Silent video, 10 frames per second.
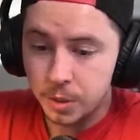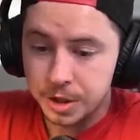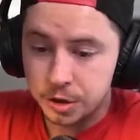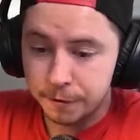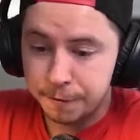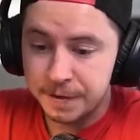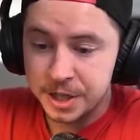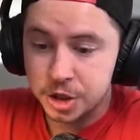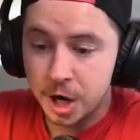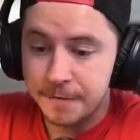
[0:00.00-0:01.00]
when you can
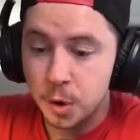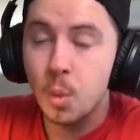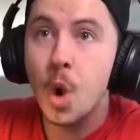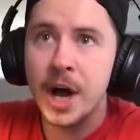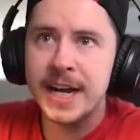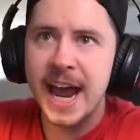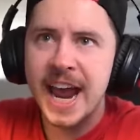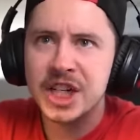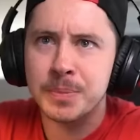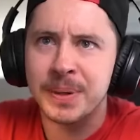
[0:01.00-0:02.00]
finish off the 1
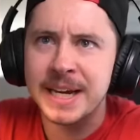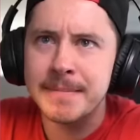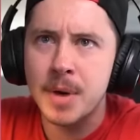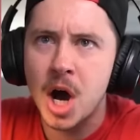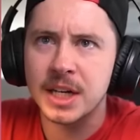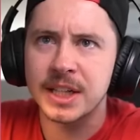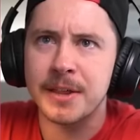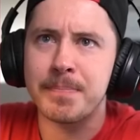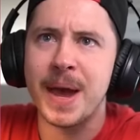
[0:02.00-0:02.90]
HP monolith?